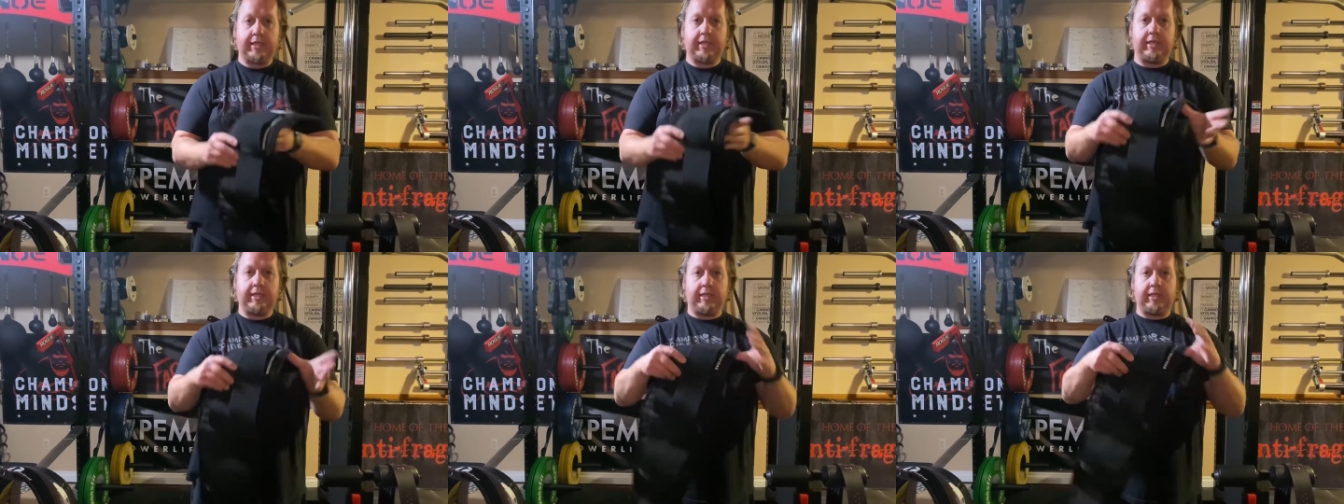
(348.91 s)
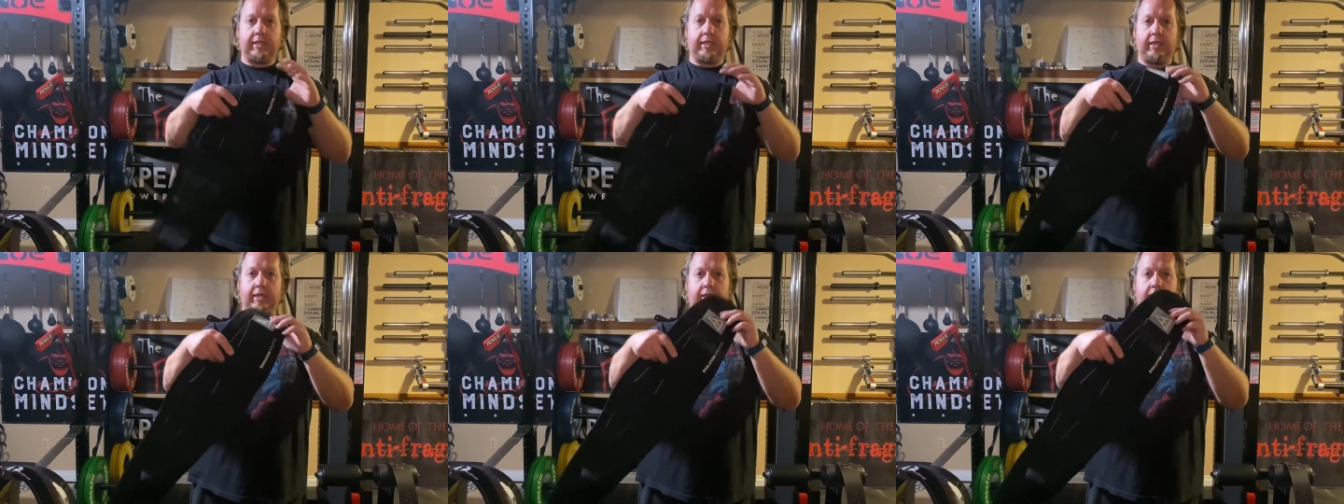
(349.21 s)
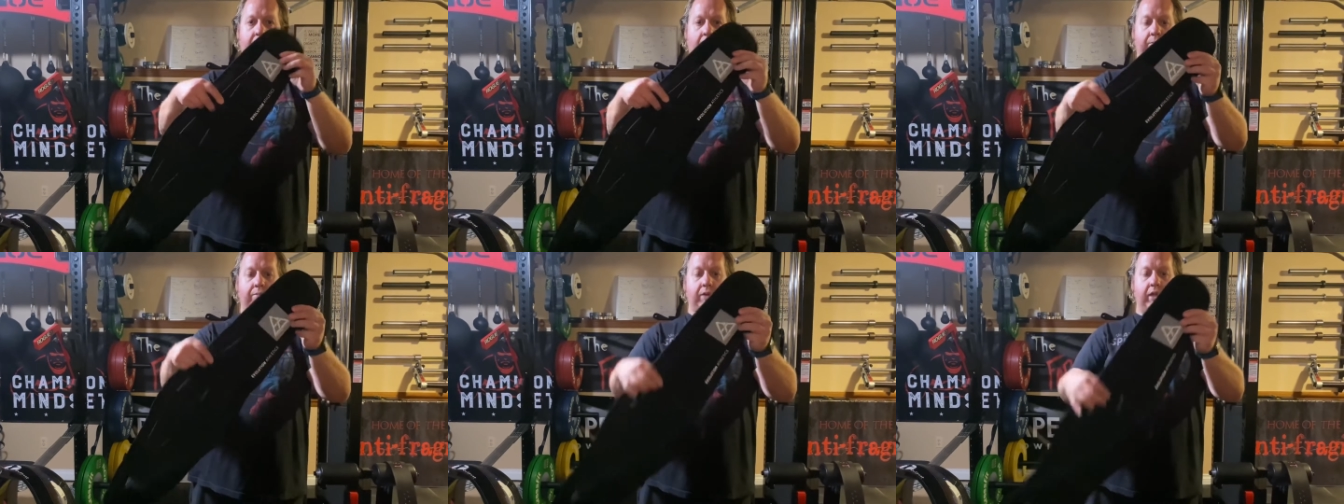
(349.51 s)
This is his
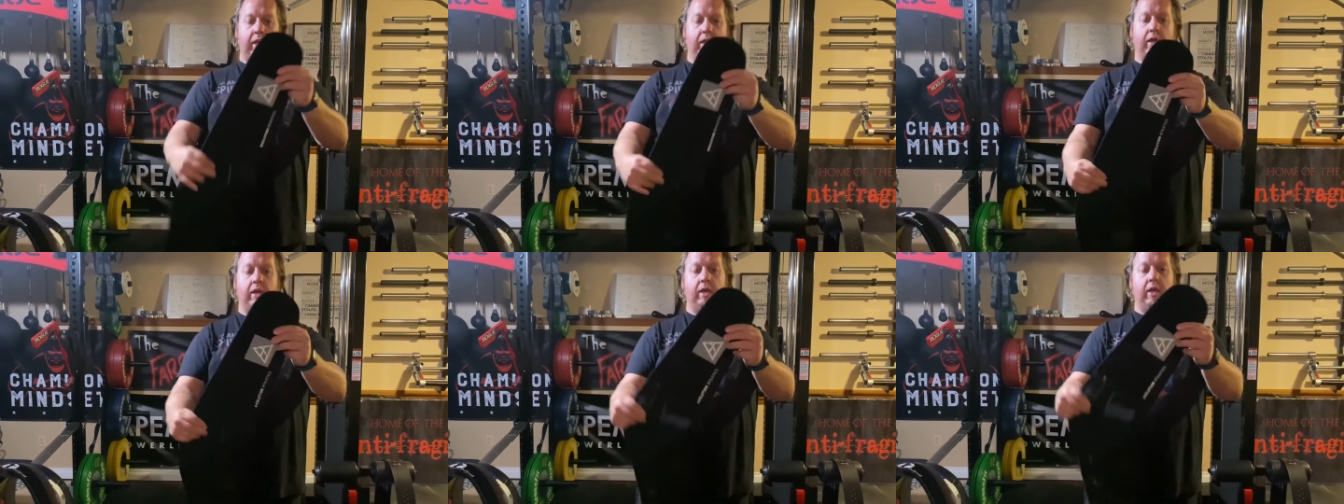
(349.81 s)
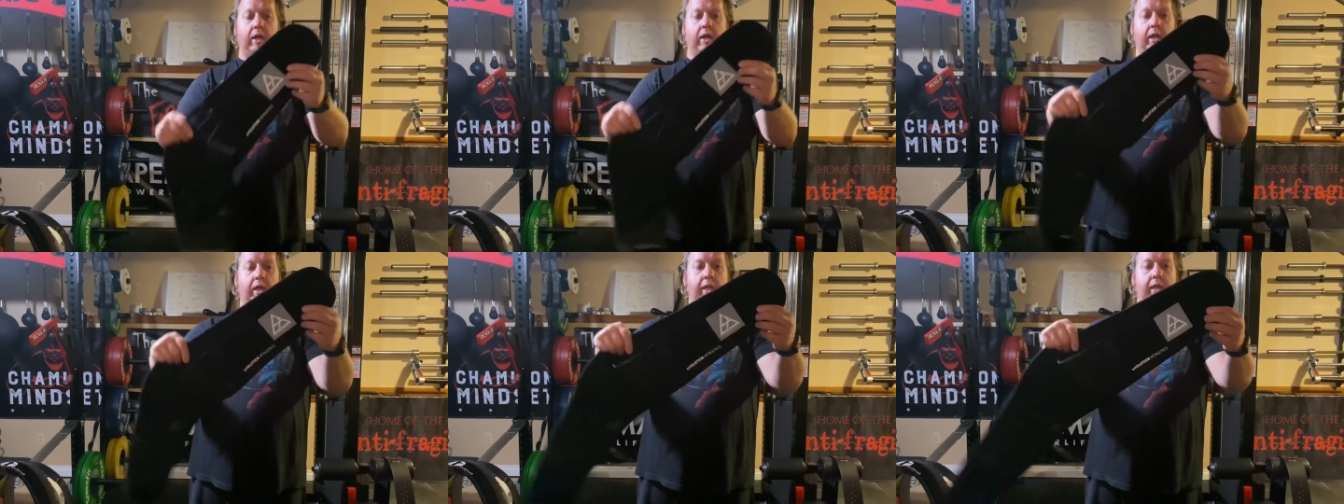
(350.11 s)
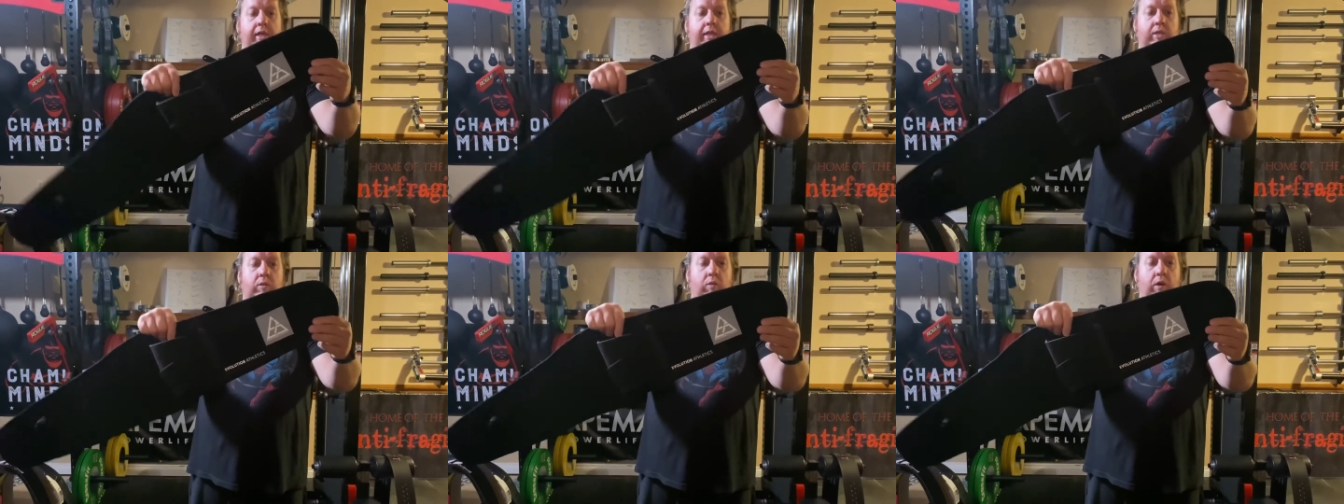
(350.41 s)
company, he
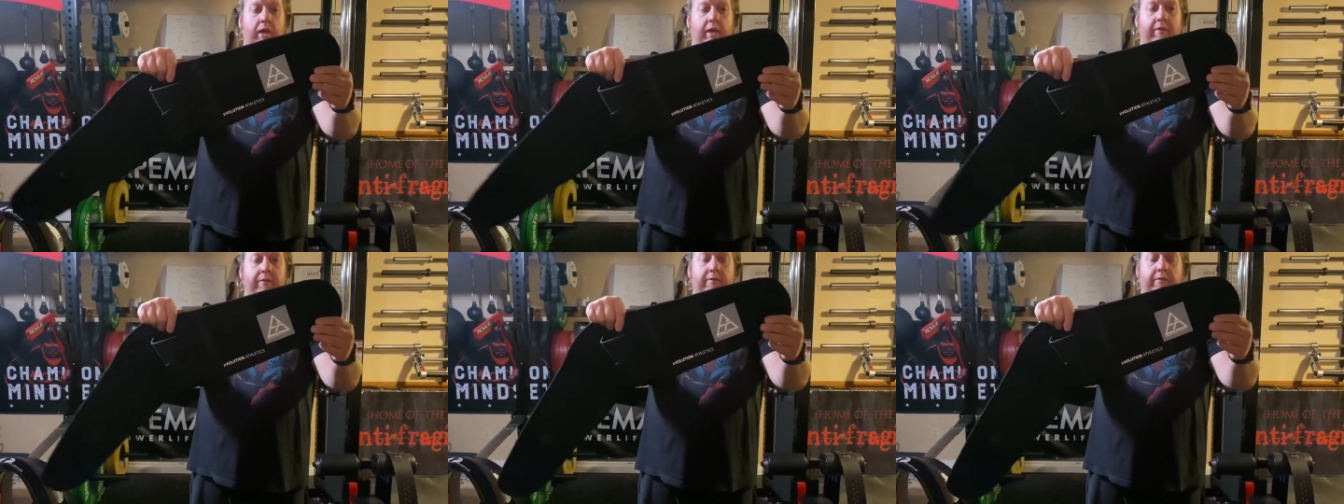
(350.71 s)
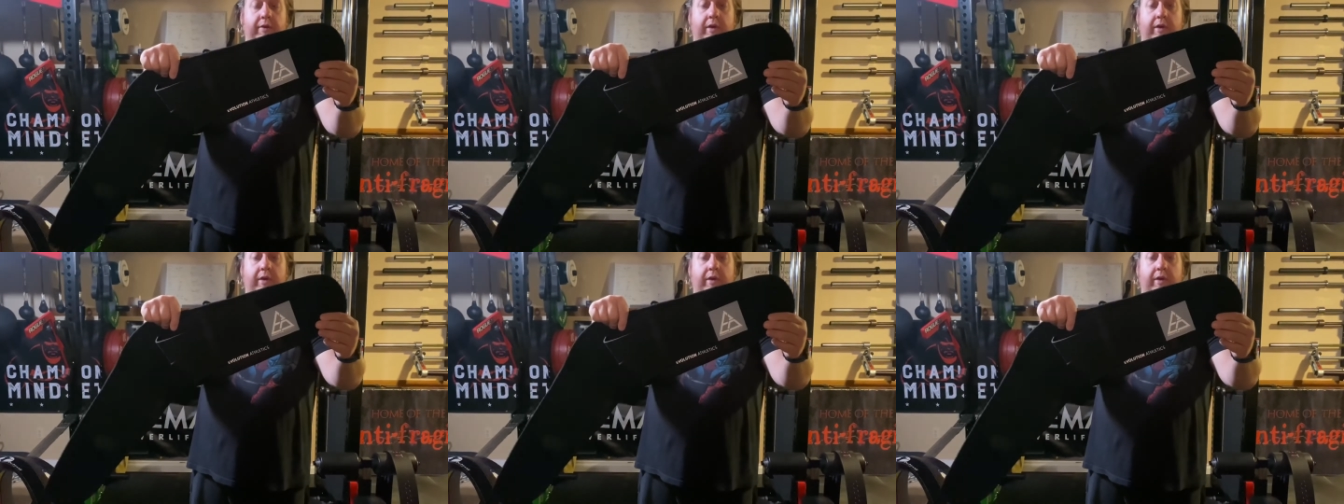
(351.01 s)
and his wife.